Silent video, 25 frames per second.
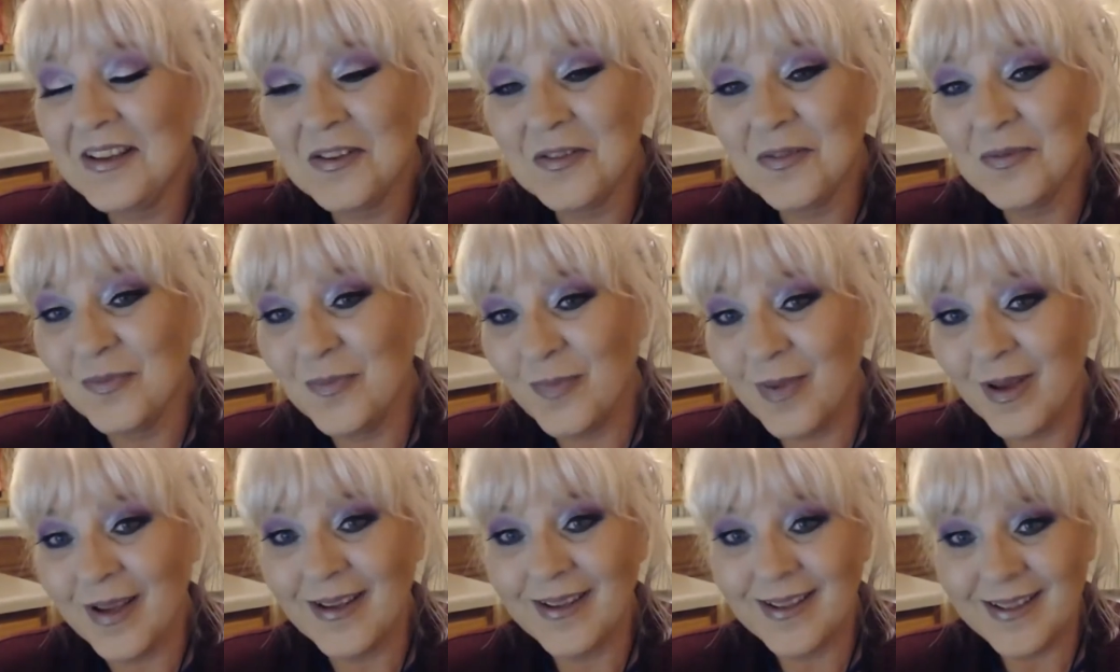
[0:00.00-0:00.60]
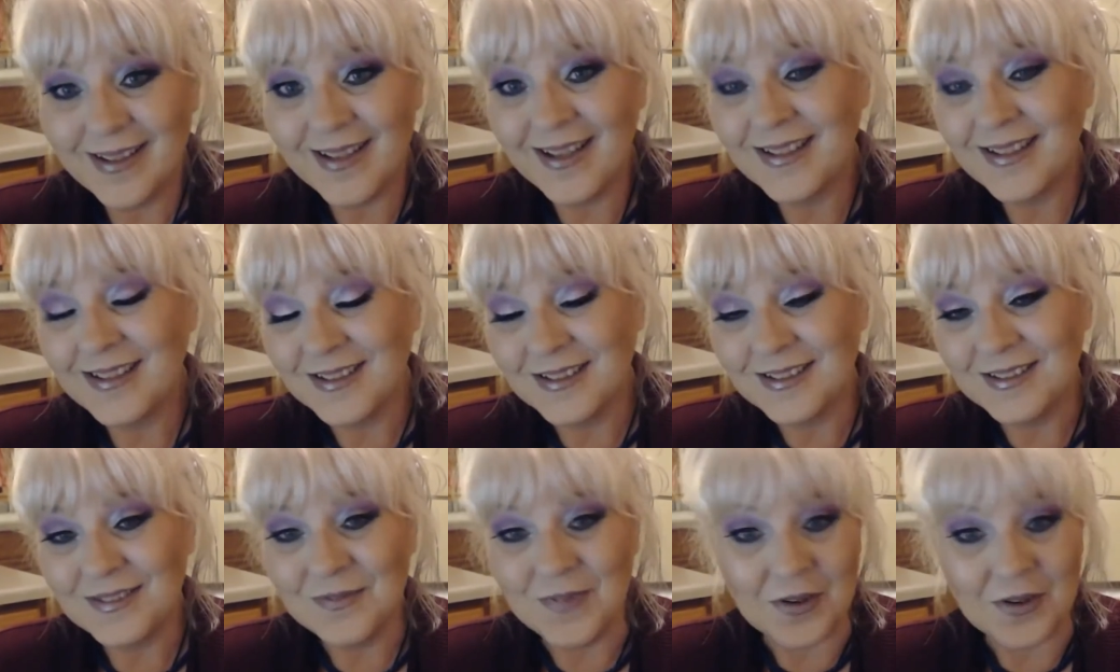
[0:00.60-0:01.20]
but I
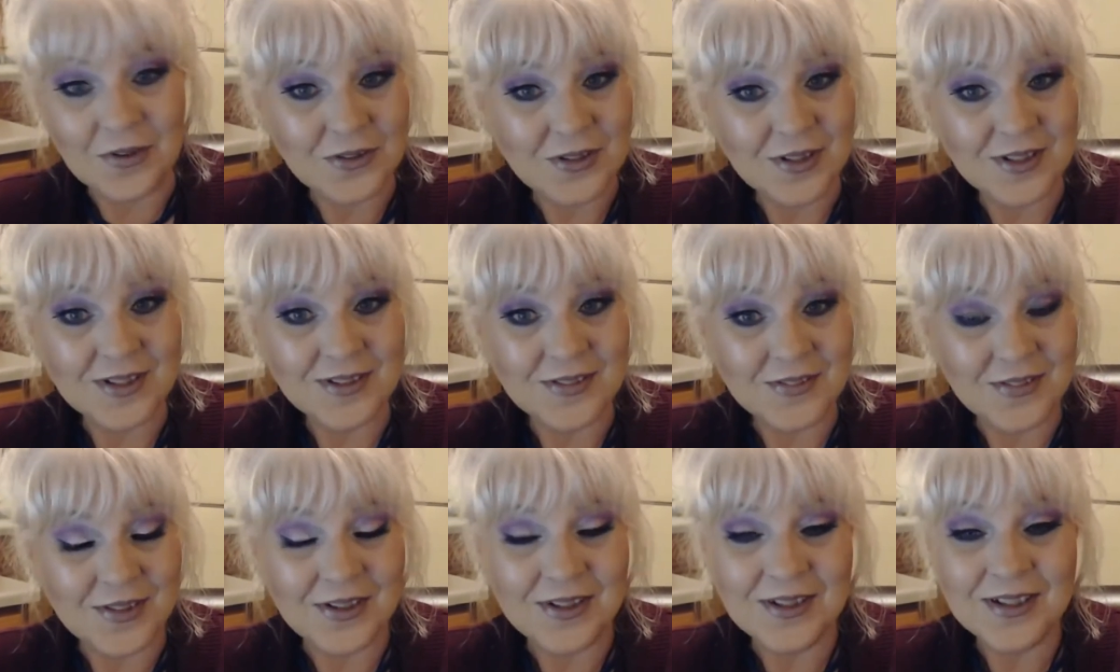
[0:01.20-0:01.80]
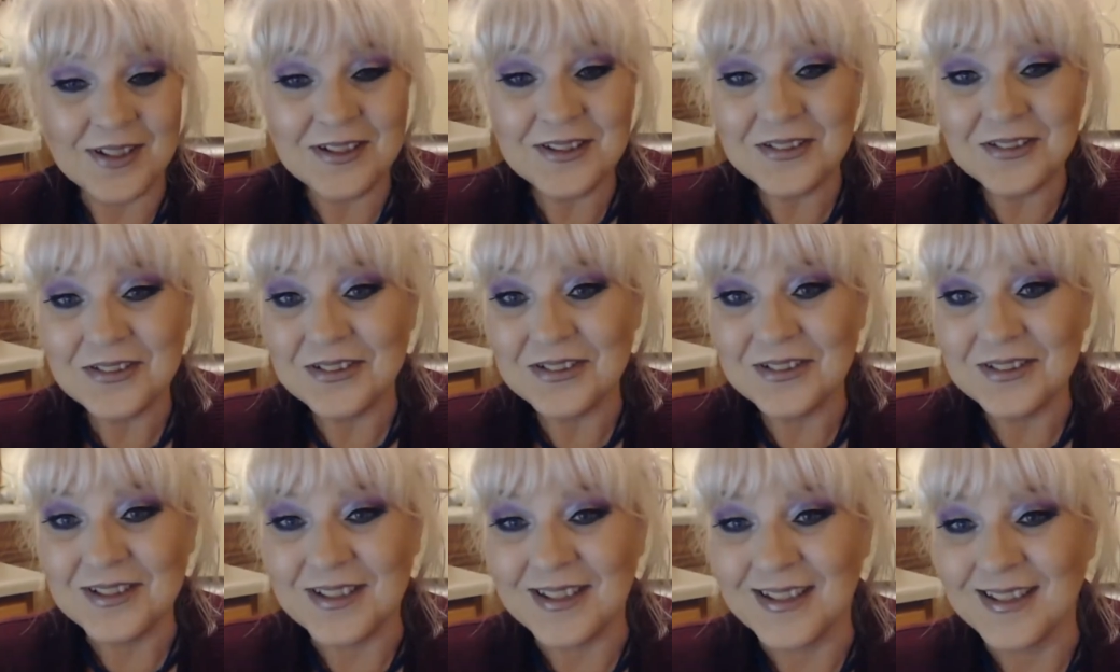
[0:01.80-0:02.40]
just found it very
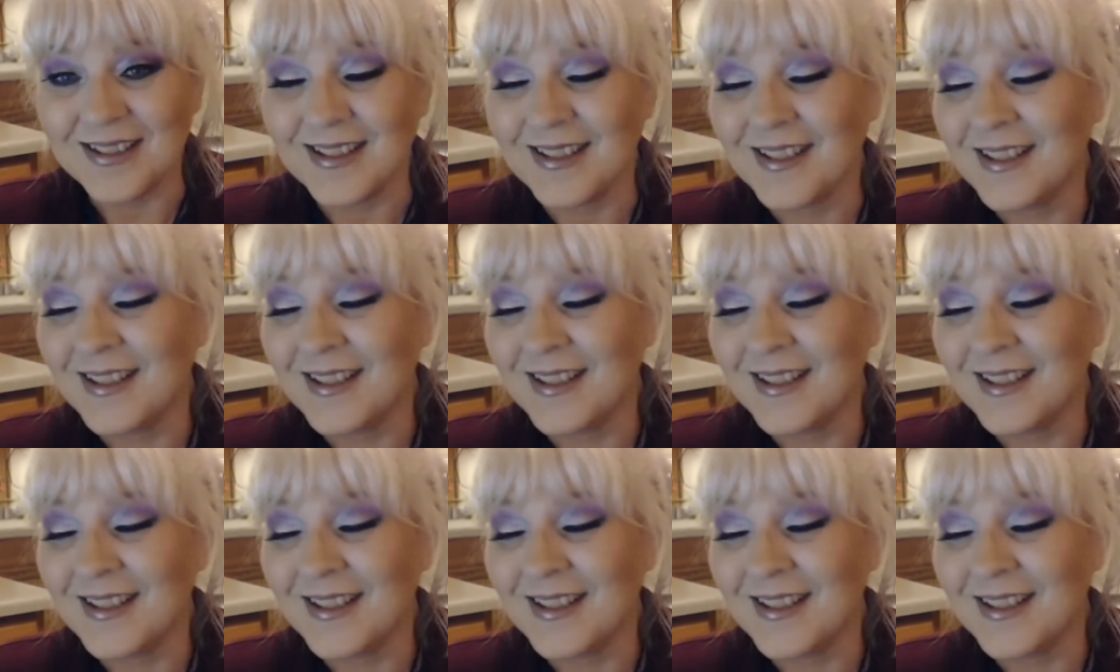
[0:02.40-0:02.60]
interesting.